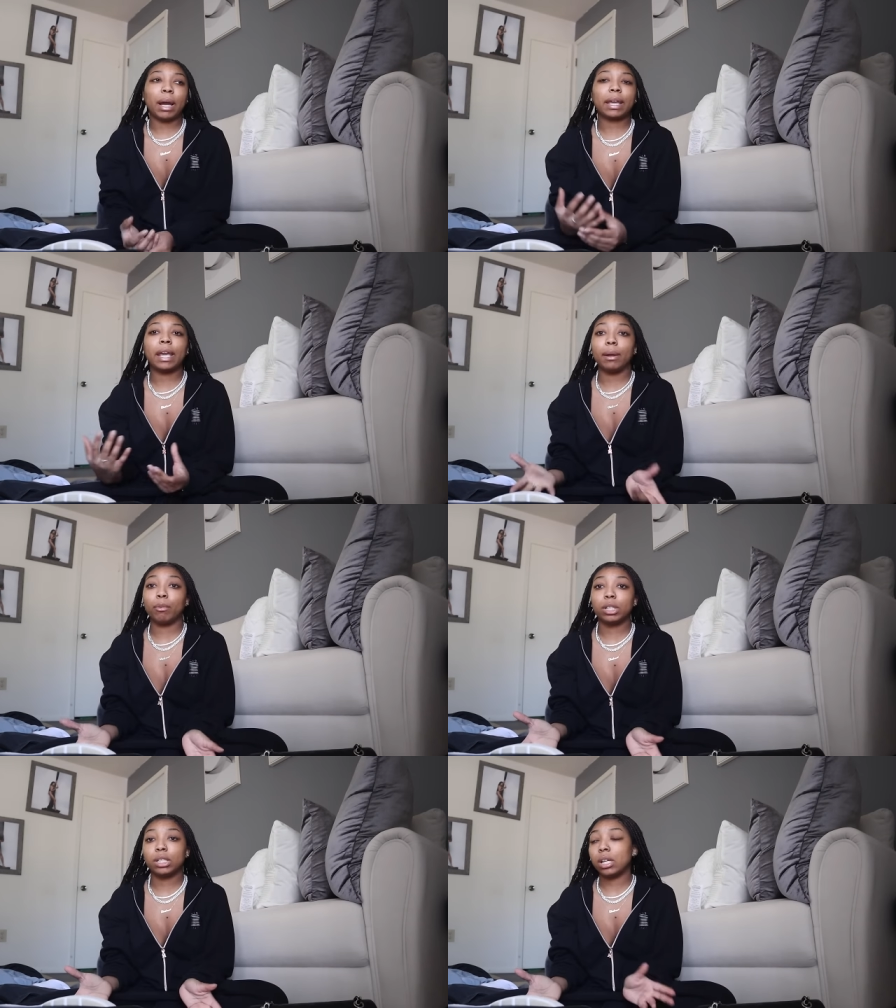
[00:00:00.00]
my
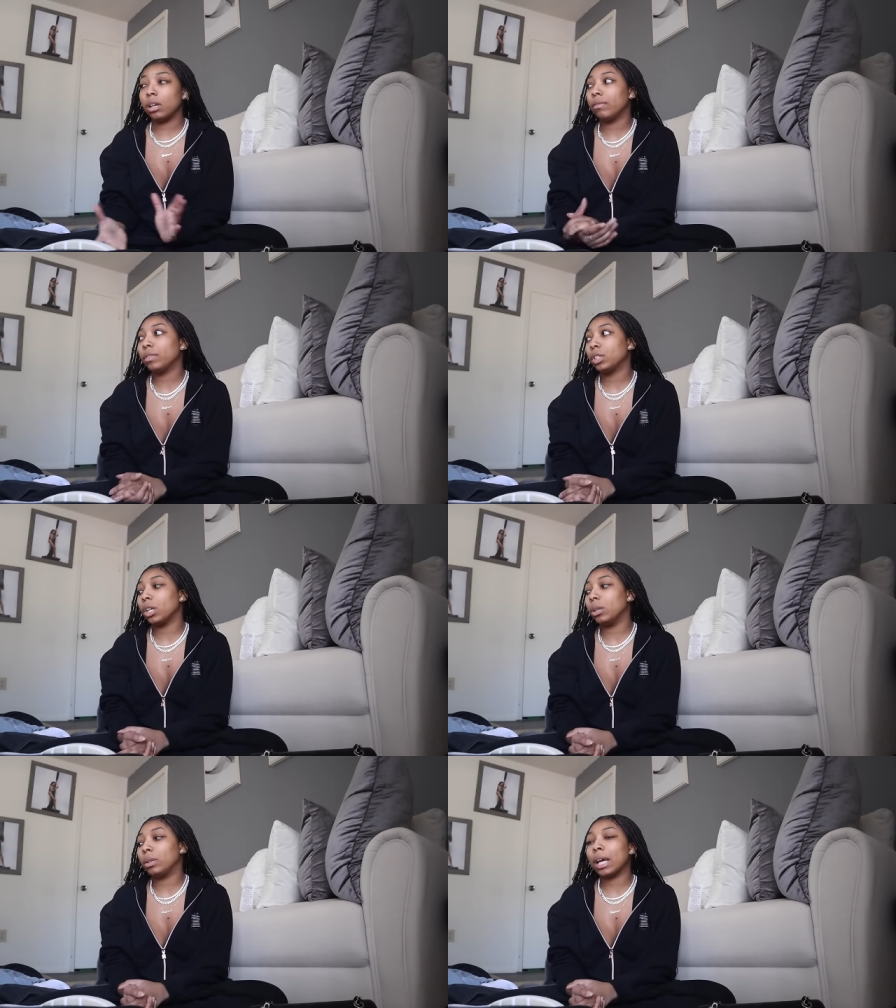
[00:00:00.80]
camera stuff.
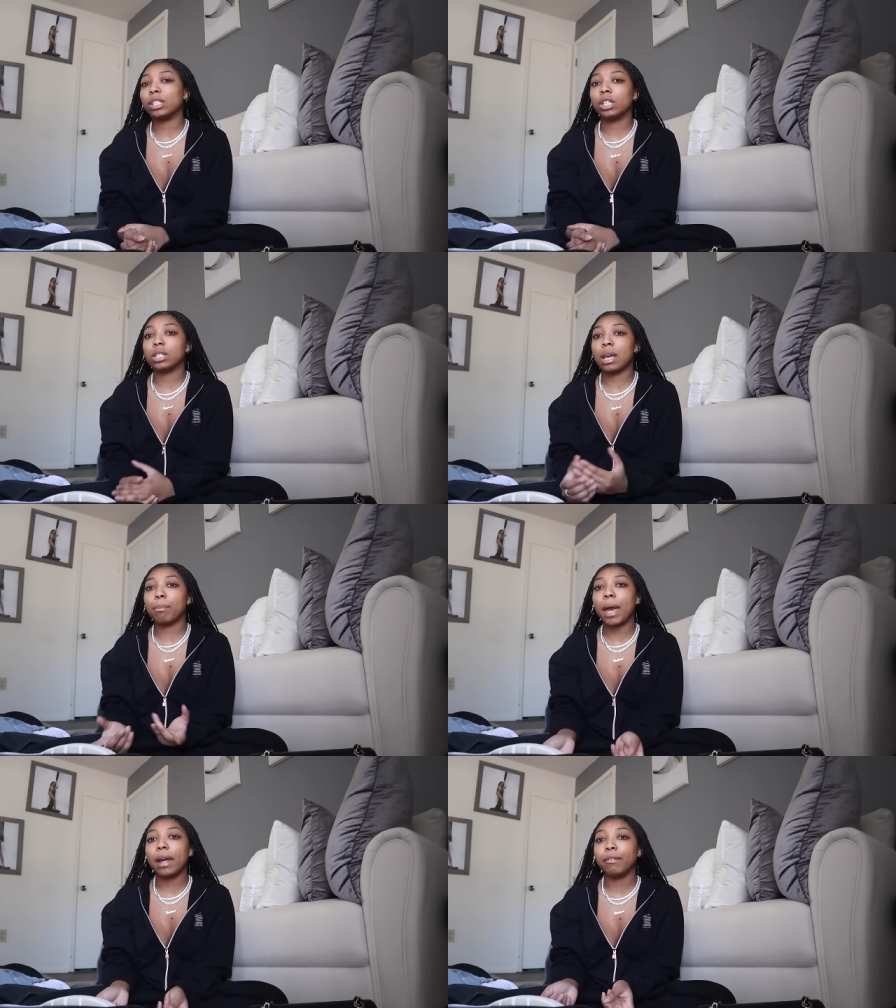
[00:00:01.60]
So that's just,
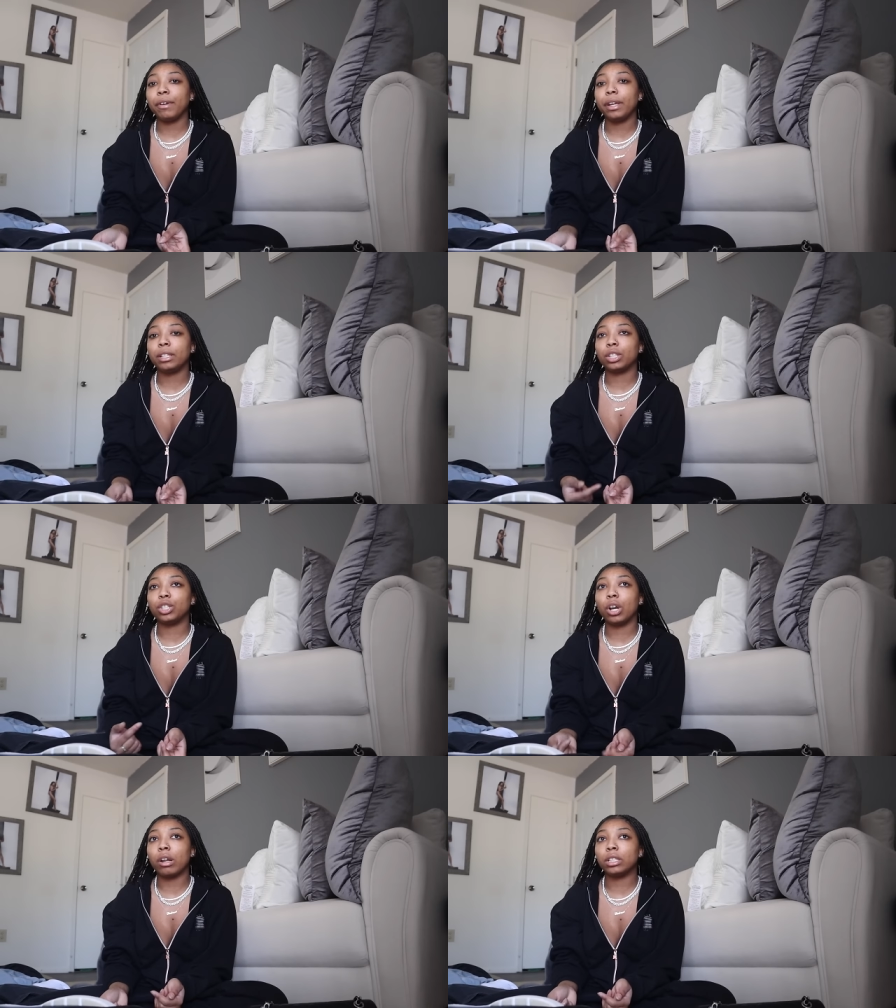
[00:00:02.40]
like, batteries, a
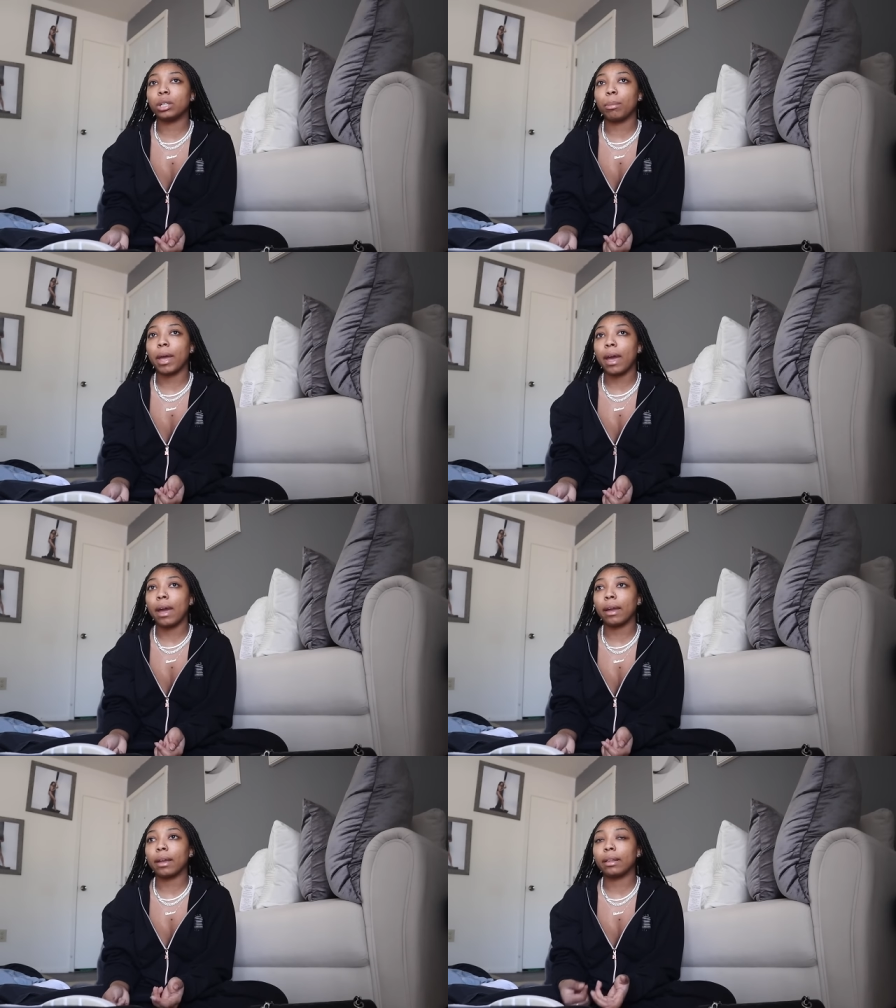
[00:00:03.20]
charging
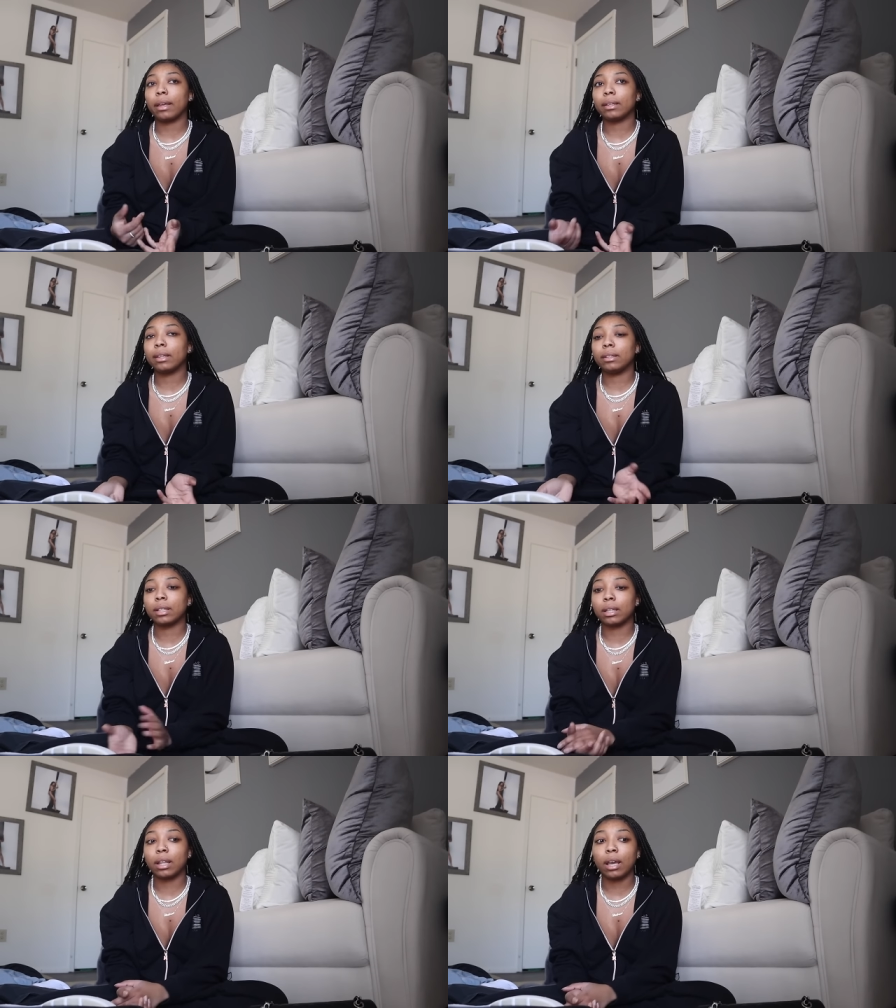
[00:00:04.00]
pack, and, like,
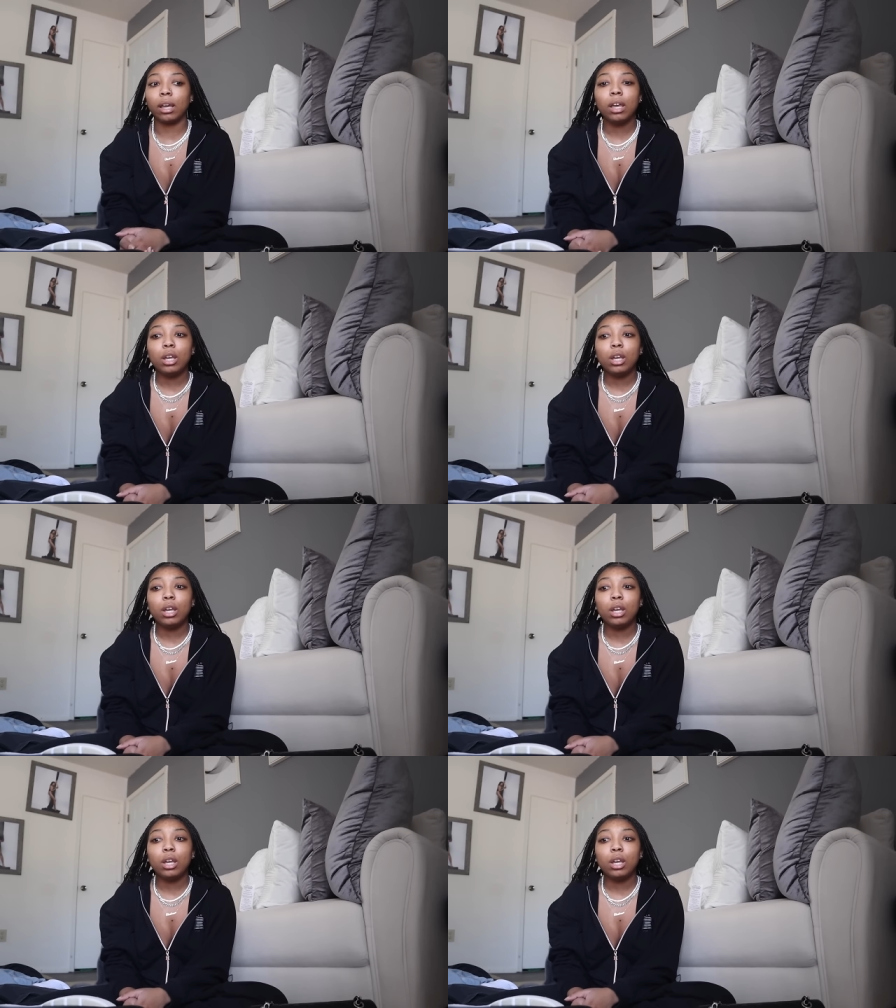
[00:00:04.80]
things like that.